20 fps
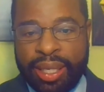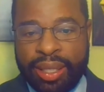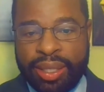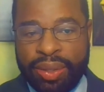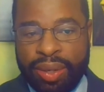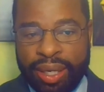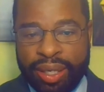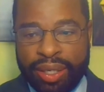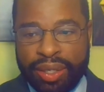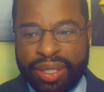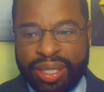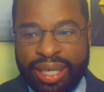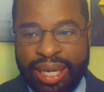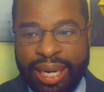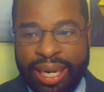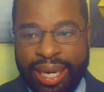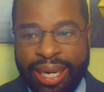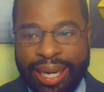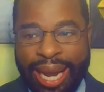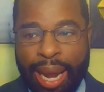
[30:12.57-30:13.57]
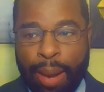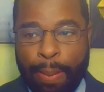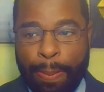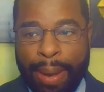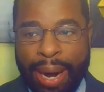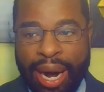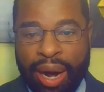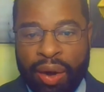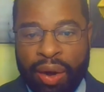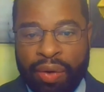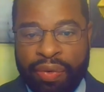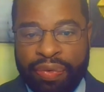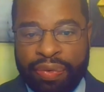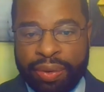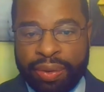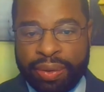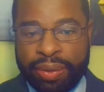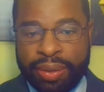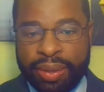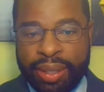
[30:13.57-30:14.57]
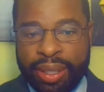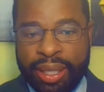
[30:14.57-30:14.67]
to understand how powerful